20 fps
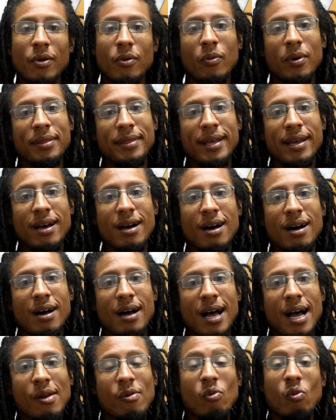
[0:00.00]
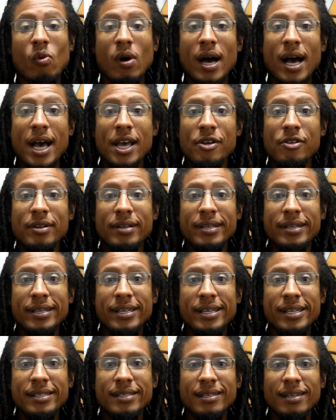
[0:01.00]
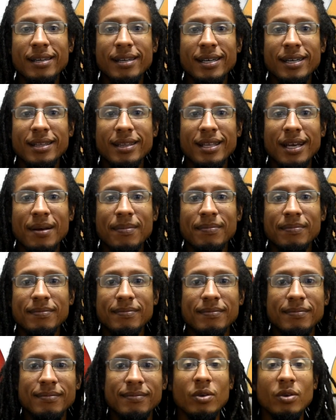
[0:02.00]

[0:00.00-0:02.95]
what they are and why you need to learn them.